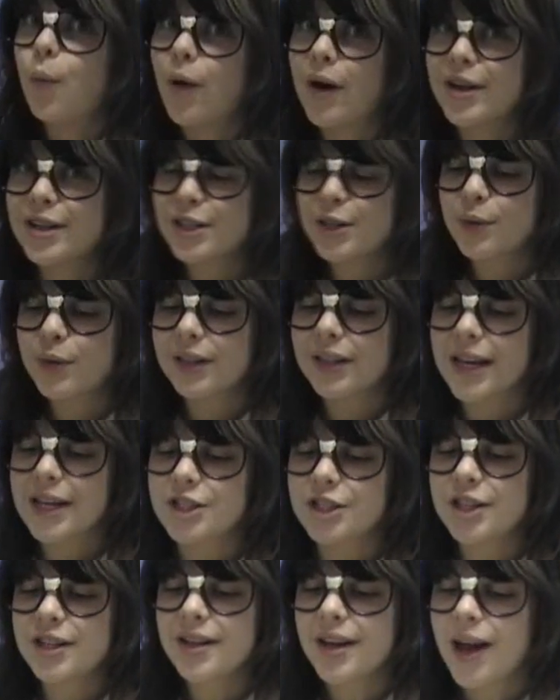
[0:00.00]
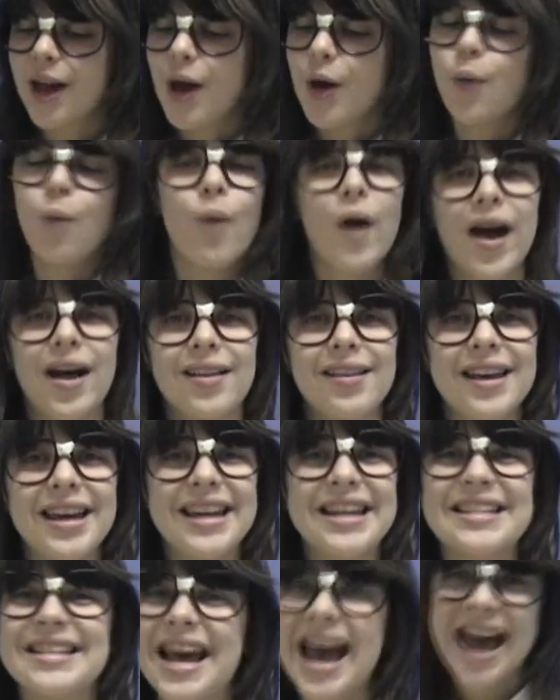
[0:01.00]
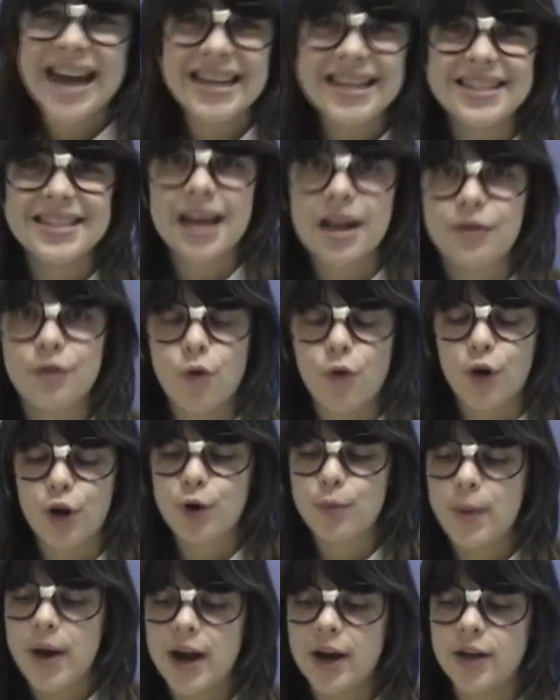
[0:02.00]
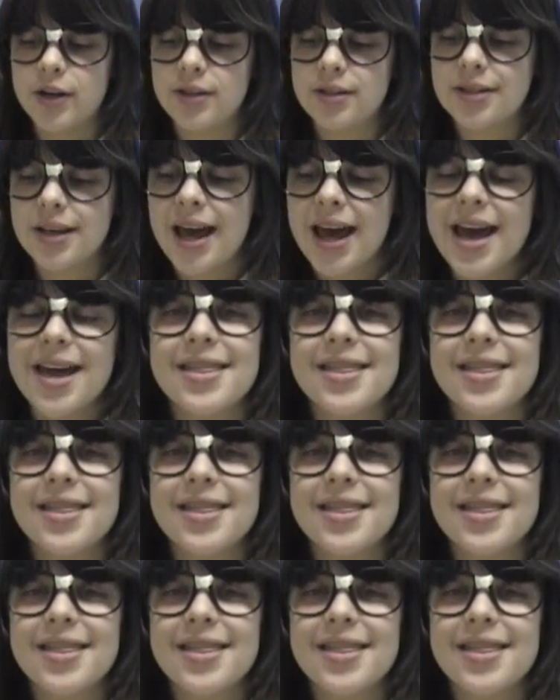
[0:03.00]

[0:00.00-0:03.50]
What is a relation? Well, it is any set of ordered pairs.